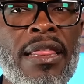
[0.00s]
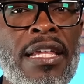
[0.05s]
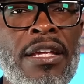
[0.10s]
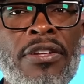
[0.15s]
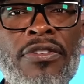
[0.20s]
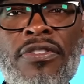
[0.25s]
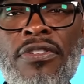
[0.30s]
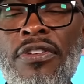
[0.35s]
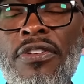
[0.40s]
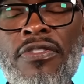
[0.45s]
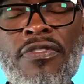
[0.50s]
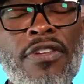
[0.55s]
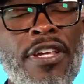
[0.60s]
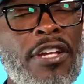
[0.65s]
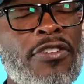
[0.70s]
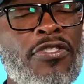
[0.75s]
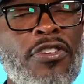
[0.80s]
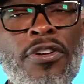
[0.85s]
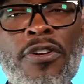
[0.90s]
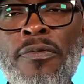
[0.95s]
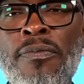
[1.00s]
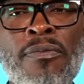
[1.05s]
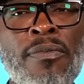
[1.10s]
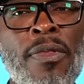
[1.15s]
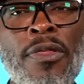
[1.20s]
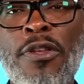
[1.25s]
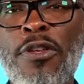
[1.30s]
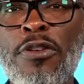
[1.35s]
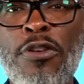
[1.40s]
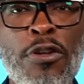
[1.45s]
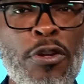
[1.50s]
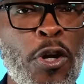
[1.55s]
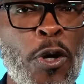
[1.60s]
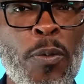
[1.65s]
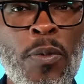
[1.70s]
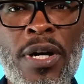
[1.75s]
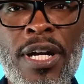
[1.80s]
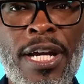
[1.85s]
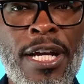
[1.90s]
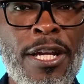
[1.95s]
things of this nature. You don't
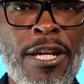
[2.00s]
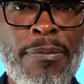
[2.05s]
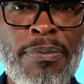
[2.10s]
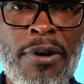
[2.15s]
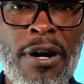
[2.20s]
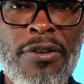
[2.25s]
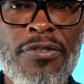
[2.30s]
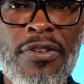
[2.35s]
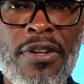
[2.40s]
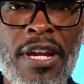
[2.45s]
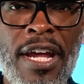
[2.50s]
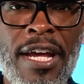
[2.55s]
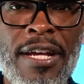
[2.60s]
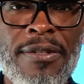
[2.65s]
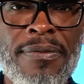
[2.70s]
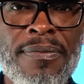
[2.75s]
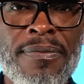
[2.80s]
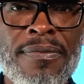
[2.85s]
want any parts of that.